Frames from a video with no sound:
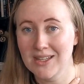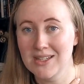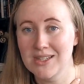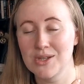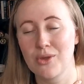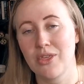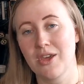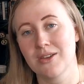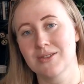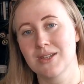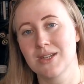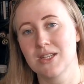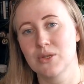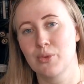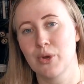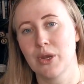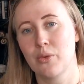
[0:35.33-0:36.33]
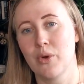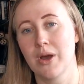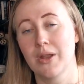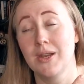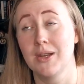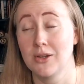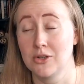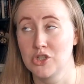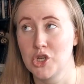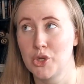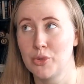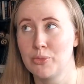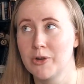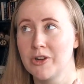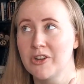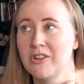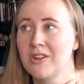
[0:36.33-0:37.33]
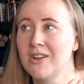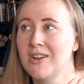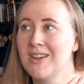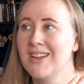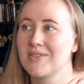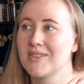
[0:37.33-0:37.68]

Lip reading: in 2021 in October